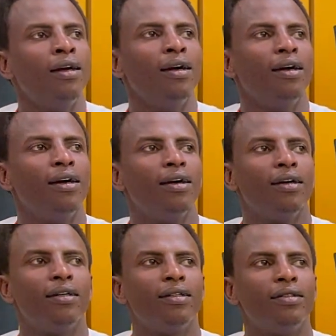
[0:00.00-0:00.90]

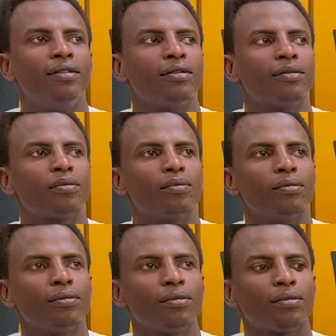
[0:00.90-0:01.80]

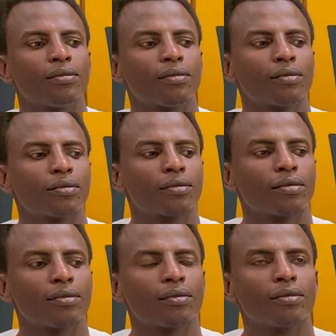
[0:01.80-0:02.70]

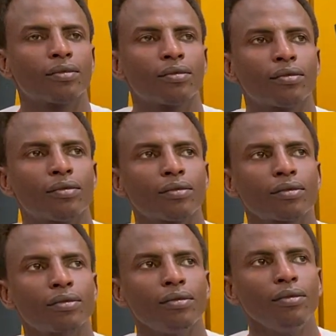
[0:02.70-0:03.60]

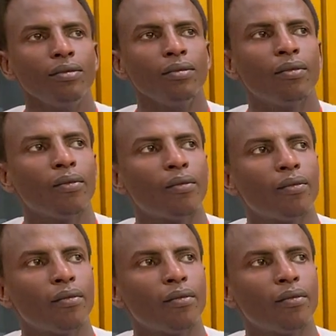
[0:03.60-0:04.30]
No words are spoken by the person on screen.